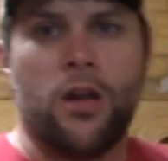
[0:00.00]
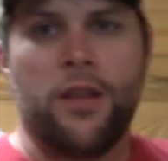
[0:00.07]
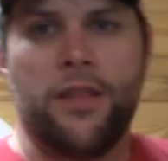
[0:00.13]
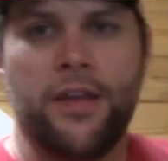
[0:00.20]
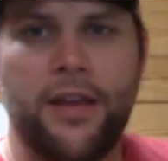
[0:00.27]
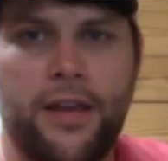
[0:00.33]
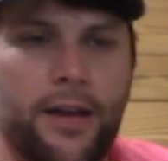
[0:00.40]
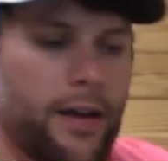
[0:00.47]

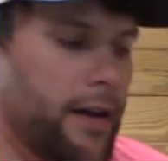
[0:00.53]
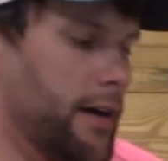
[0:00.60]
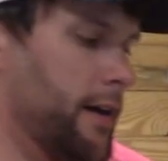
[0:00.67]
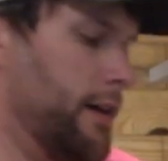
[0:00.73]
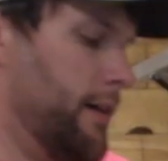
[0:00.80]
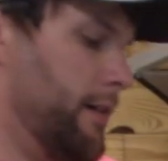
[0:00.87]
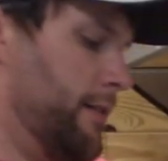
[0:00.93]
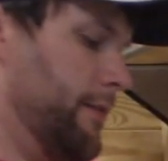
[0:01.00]
The
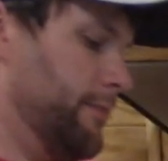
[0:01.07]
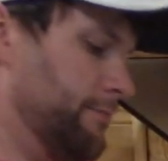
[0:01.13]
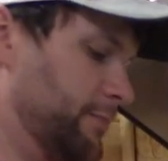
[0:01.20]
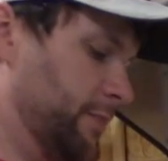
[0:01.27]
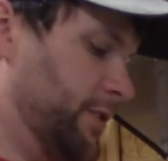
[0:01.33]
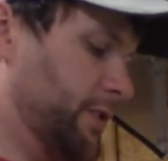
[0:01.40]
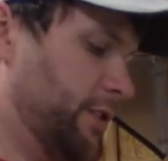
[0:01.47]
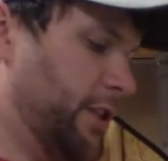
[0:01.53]
uh,
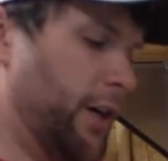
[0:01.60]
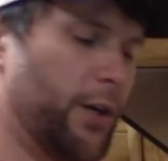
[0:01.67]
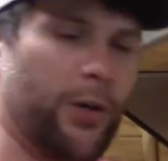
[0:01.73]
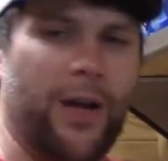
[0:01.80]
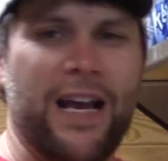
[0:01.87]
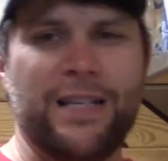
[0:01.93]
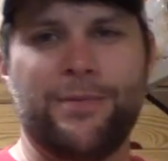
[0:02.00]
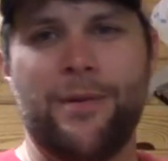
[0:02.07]

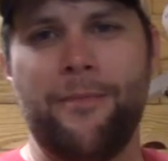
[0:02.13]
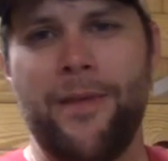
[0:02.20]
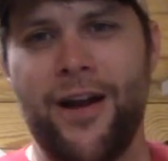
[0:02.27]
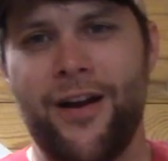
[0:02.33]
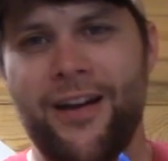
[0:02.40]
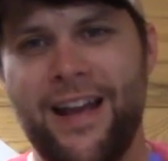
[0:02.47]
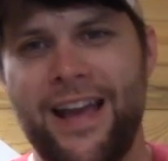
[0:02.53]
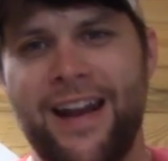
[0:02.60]
turtle has been
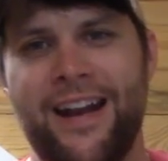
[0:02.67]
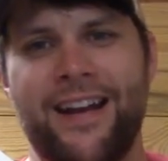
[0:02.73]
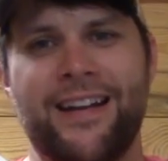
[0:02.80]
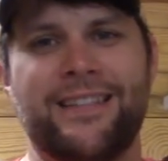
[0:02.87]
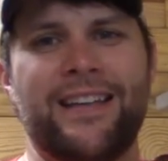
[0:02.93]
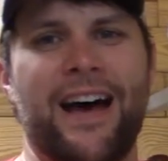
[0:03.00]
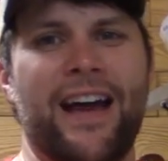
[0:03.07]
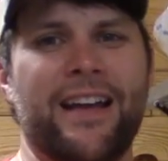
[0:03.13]
marinated in
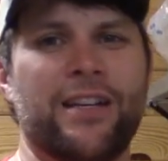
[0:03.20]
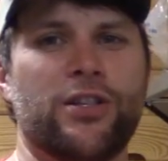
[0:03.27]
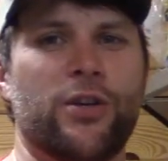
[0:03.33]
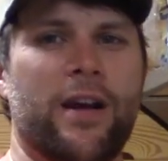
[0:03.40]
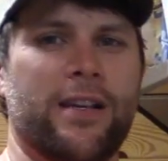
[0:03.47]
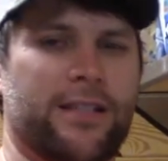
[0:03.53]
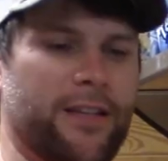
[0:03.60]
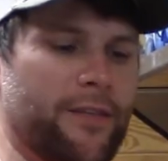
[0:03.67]
Italian
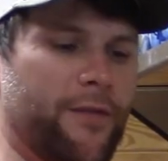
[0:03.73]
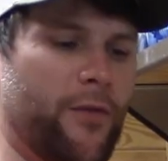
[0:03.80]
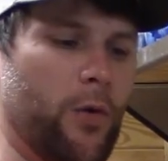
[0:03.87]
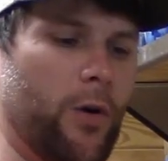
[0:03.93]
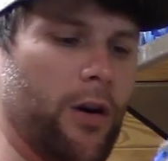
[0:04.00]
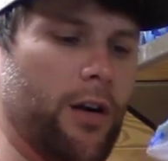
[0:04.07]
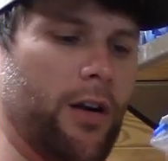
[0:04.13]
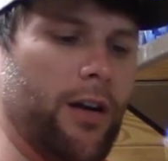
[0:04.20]
dressing
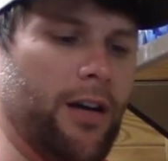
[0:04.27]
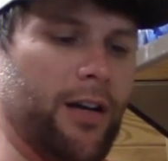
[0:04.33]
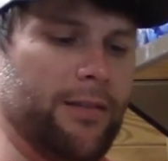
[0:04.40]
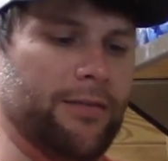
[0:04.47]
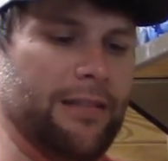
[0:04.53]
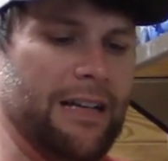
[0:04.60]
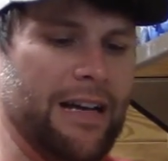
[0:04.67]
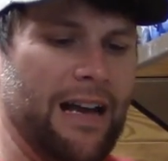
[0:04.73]
for
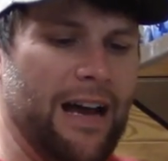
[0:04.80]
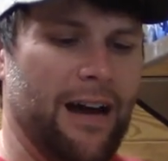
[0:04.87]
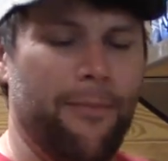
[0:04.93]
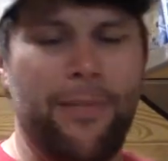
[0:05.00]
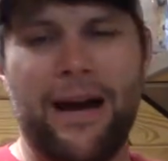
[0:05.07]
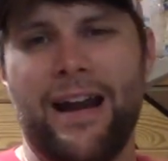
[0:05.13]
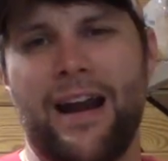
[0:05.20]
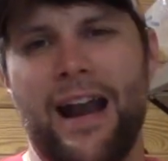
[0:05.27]
uh,
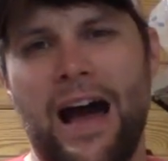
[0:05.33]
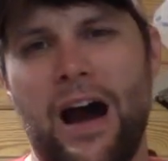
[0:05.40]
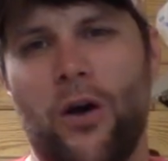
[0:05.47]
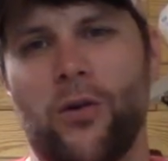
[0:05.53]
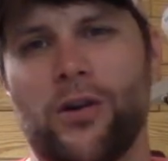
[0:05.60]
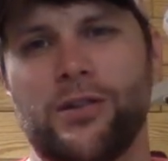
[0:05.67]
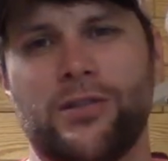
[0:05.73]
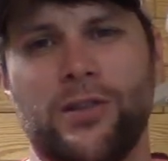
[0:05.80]
about an
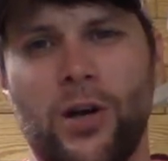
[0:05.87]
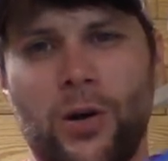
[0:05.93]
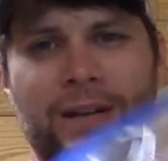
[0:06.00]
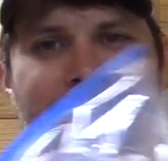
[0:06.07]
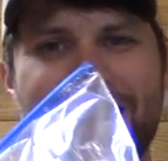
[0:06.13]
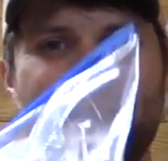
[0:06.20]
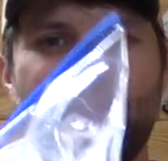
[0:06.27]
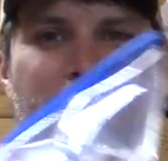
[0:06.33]
hour or so,
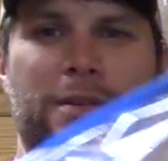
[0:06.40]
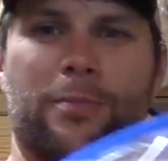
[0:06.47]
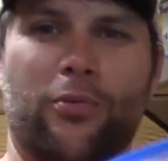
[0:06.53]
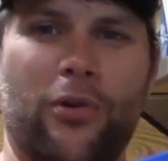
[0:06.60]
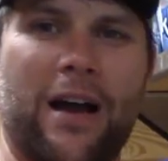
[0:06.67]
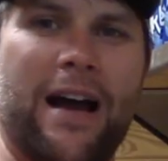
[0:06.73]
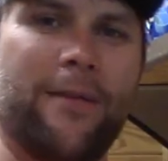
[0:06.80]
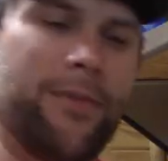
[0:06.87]
and these are the
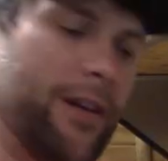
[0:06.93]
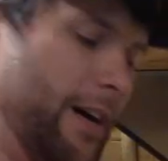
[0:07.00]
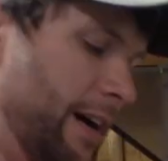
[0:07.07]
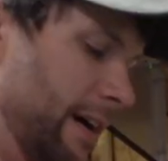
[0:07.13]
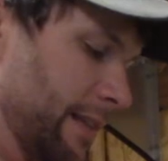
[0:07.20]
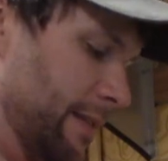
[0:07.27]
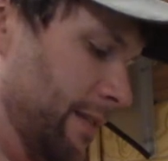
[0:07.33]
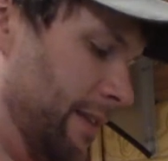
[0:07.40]
prime
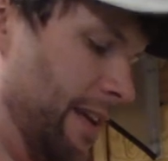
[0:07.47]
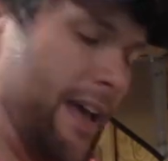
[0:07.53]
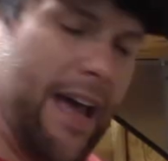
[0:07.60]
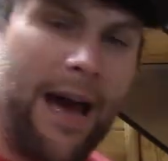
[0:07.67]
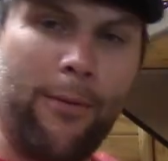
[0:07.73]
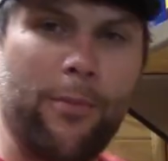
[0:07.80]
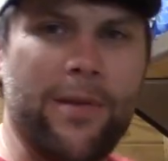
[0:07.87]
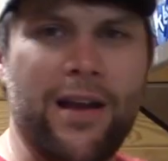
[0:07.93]
cuts.
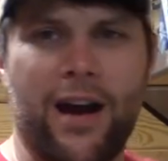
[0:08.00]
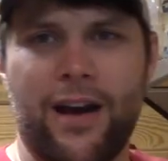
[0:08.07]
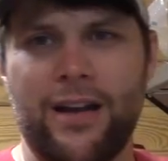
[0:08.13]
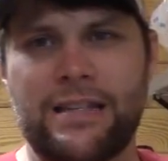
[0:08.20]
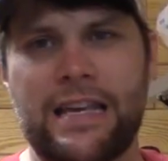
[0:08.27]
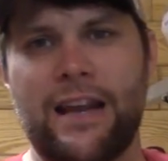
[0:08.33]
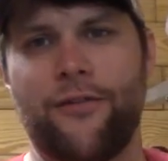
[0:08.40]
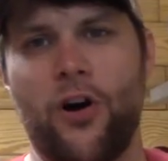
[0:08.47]
I'm gonna be
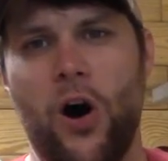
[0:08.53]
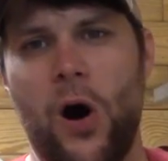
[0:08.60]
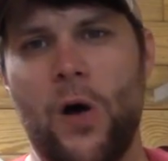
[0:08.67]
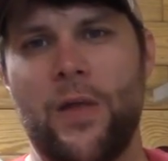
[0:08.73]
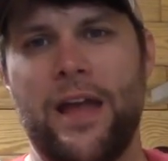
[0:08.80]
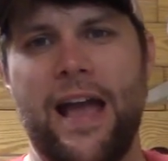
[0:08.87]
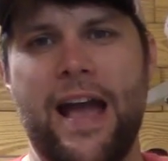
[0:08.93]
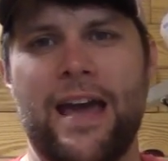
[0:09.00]
honest, out of
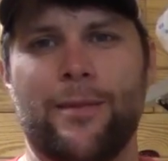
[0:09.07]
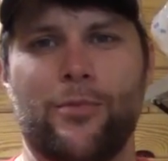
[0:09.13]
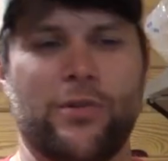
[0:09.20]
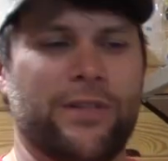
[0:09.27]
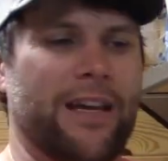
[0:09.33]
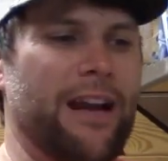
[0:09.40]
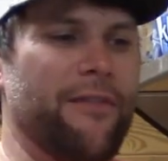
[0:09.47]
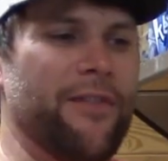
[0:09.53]
all the
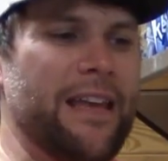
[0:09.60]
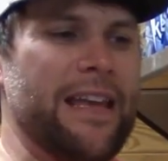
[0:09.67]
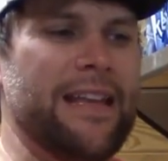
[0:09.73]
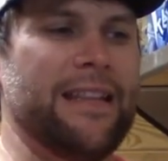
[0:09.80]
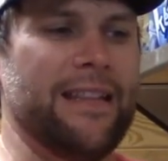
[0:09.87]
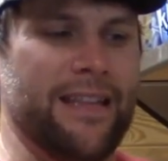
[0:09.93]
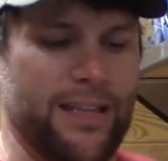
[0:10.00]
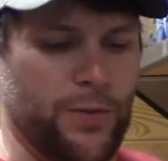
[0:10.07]
animals that I've
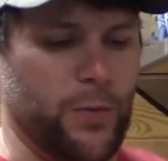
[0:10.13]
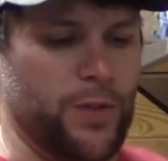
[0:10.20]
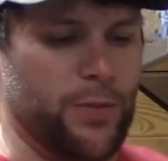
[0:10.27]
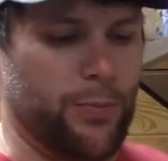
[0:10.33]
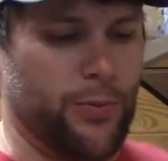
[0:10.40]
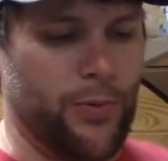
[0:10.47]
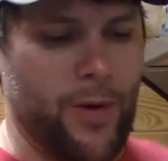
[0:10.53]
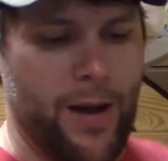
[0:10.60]
eaten, this one's
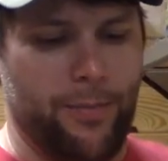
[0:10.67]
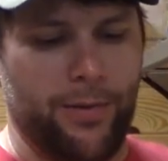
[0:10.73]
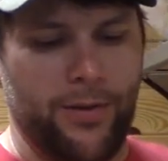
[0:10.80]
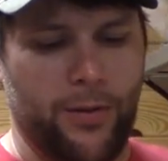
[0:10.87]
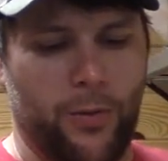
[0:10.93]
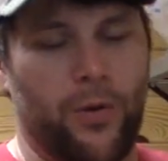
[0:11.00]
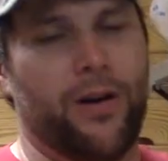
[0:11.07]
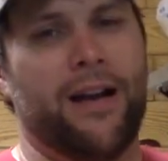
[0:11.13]
probably
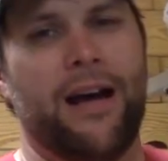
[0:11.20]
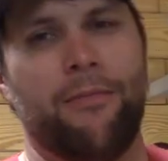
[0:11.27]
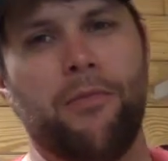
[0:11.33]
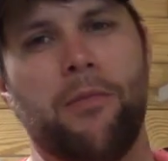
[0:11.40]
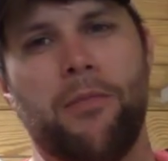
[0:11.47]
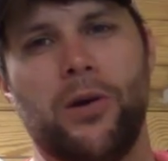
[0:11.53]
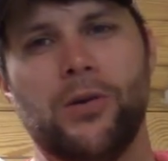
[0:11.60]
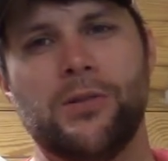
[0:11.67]
the one I'm
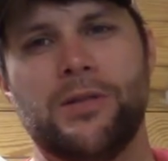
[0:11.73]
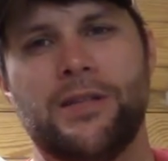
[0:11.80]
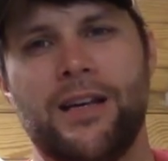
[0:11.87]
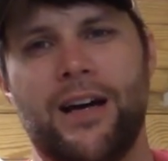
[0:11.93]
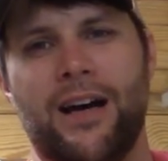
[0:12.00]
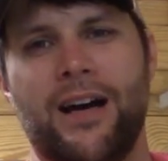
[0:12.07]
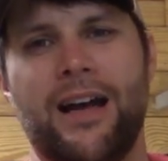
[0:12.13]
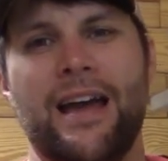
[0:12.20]
the most
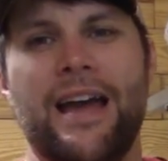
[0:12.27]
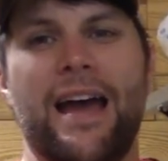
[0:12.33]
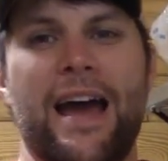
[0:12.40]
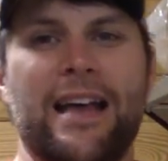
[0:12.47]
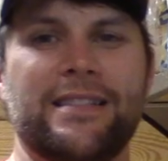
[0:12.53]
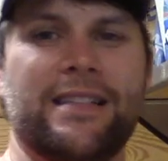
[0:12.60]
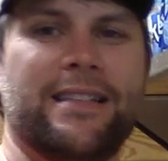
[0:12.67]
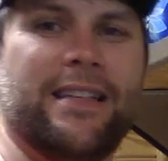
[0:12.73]
uh,
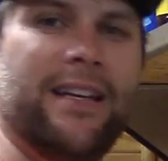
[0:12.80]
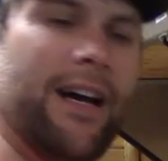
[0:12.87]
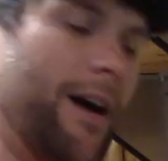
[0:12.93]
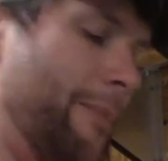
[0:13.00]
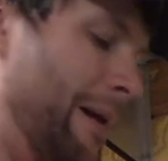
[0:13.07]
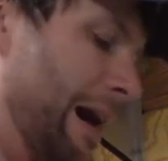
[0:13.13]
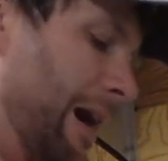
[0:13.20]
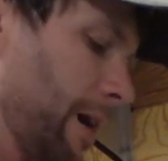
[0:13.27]
hesitant
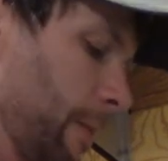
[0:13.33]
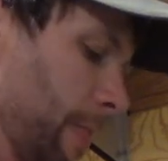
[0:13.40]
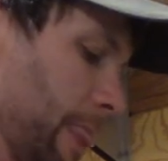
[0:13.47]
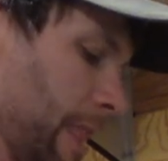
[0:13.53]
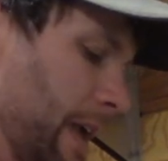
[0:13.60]
about.